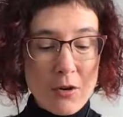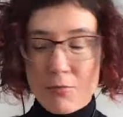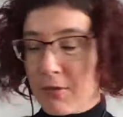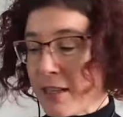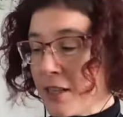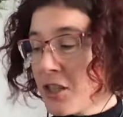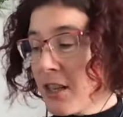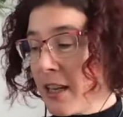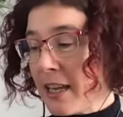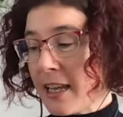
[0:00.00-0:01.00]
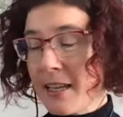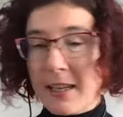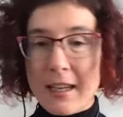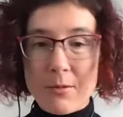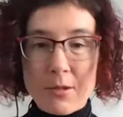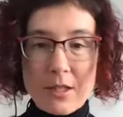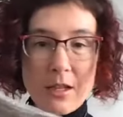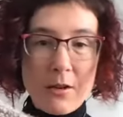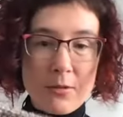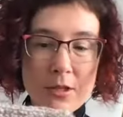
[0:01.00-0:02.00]
Originally, it was
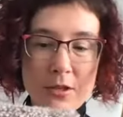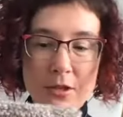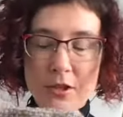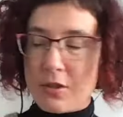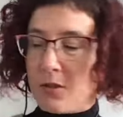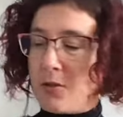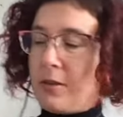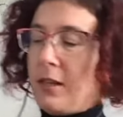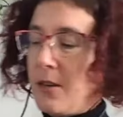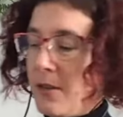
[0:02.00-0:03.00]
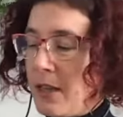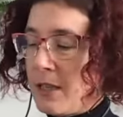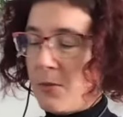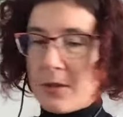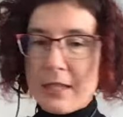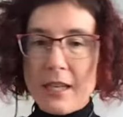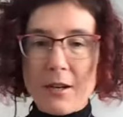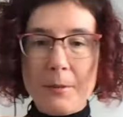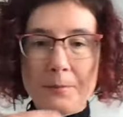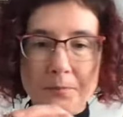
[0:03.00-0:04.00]
closer to these ones
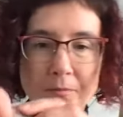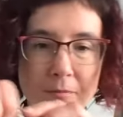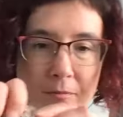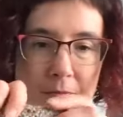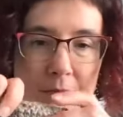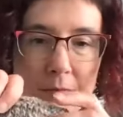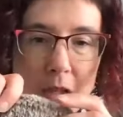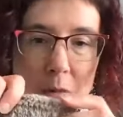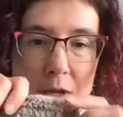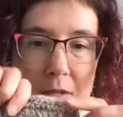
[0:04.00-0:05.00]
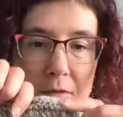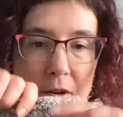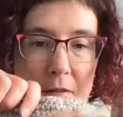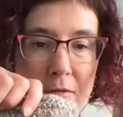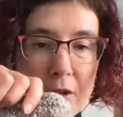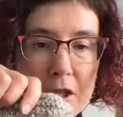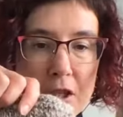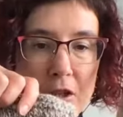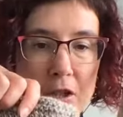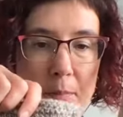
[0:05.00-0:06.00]
here whereas a very
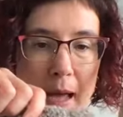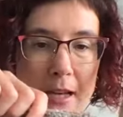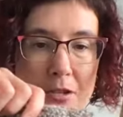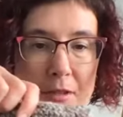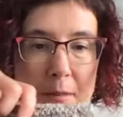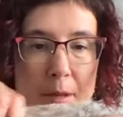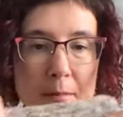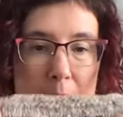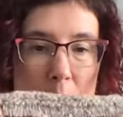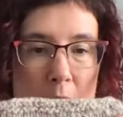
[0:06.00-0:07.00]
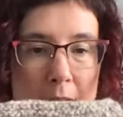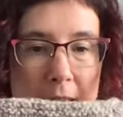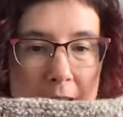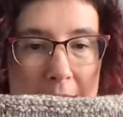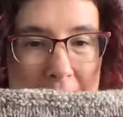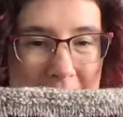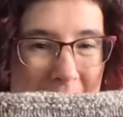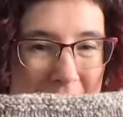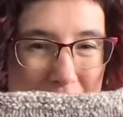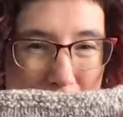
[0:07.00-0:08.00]
vertical pattern, a bit more like I think
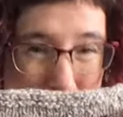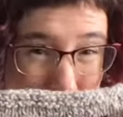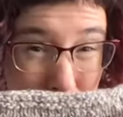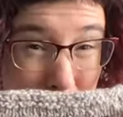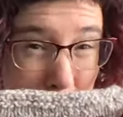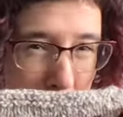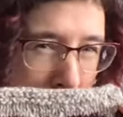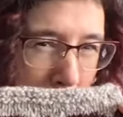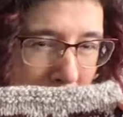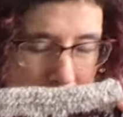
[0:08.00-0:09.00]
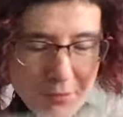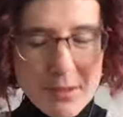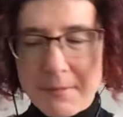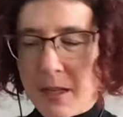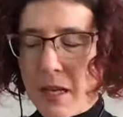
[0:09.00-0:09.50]
kind of almost a fern pattern.